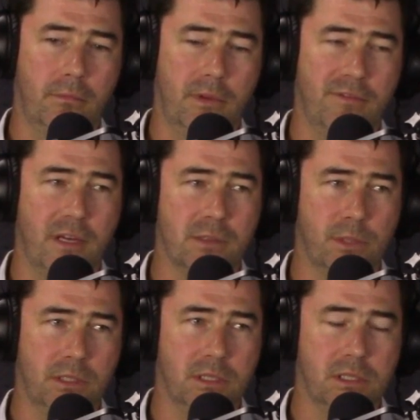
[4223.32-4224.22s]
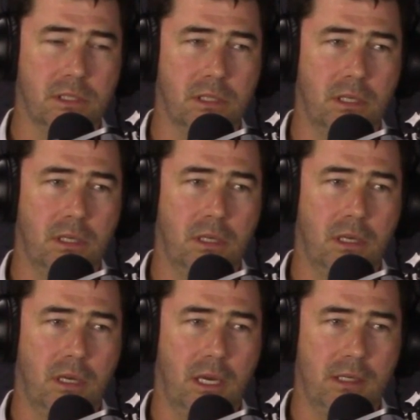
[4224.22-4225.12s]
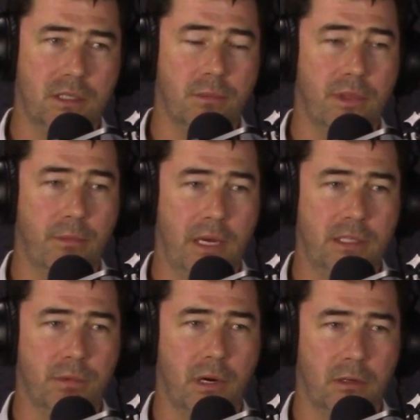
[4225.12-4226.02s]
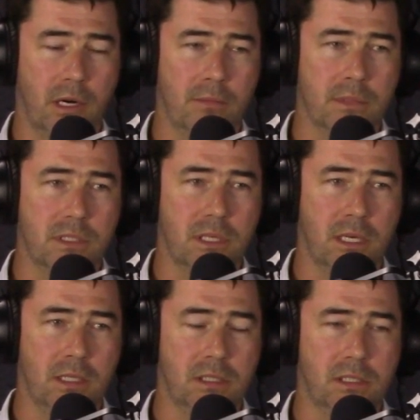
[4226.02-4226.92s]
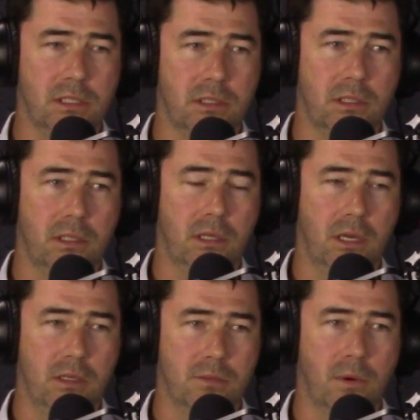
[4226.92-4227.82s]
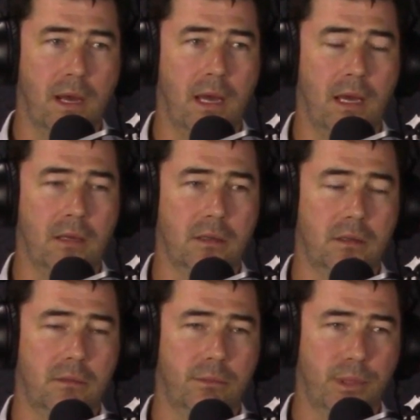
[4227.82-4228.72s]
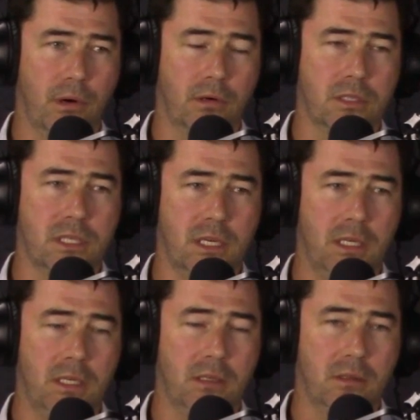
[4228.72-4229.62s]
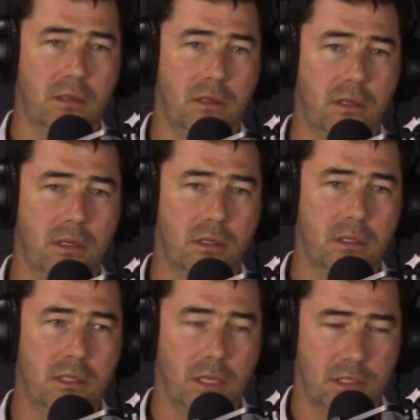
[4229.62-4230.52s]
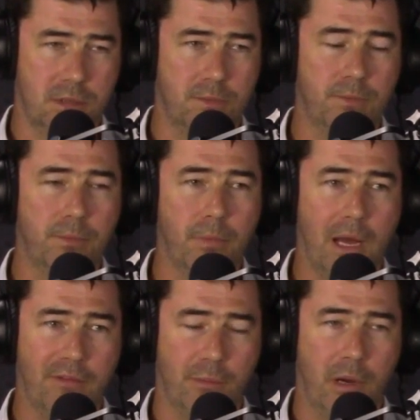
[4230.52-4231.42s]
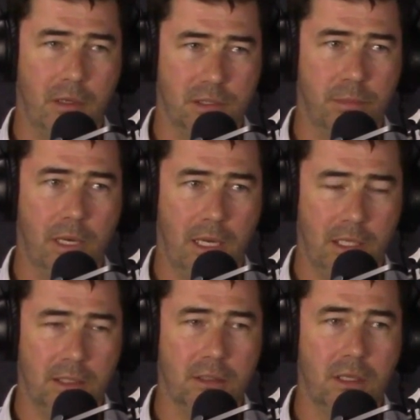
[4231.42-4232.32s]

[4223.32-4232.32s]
investments into the major programs is is where bureaucracy does have a part to play.